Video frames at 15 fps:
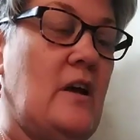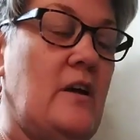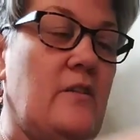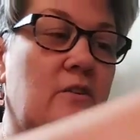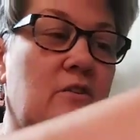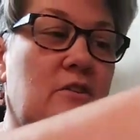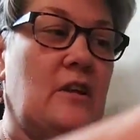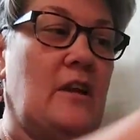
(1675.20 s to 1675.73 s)
than
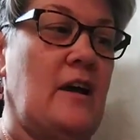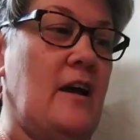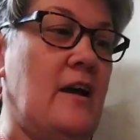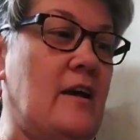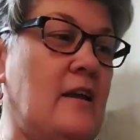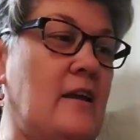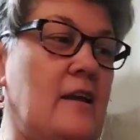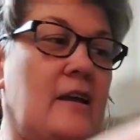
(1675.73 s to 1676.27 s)
others, and
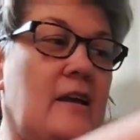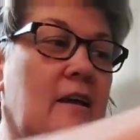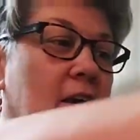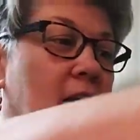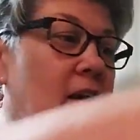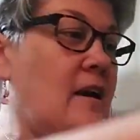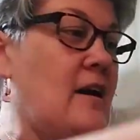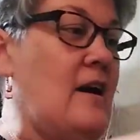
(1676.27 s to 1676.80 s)

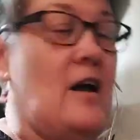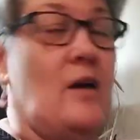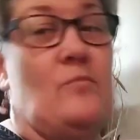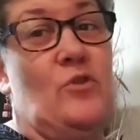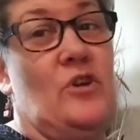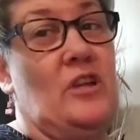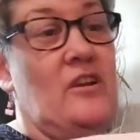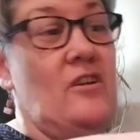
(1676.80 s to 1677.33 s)

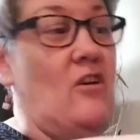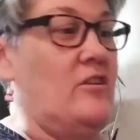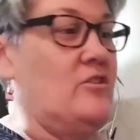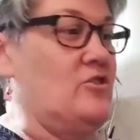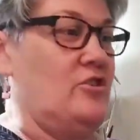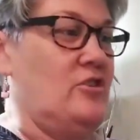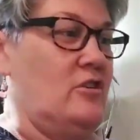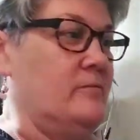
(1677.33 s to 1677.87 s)
I'm really
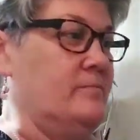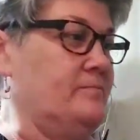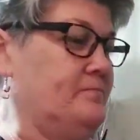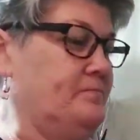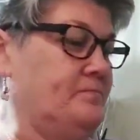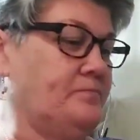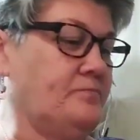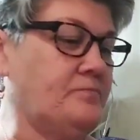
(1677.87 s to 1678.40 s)
not sure
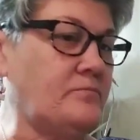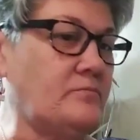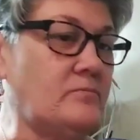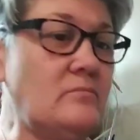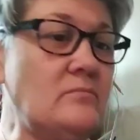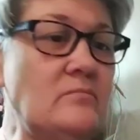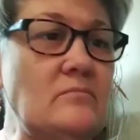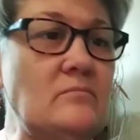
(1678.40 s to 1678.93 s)

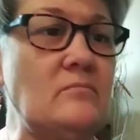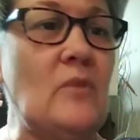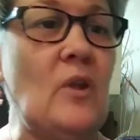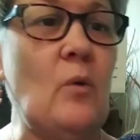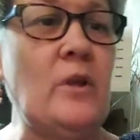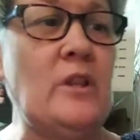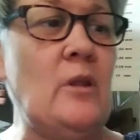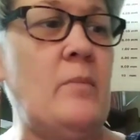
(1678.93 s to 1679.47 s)

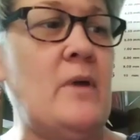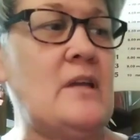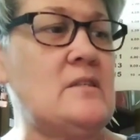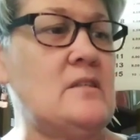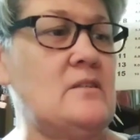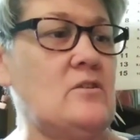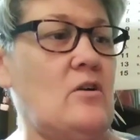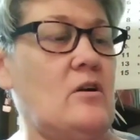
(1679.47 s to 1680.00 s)
what the
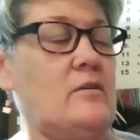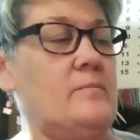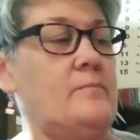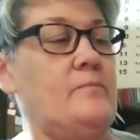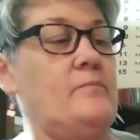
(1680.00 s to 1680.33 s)
bases are.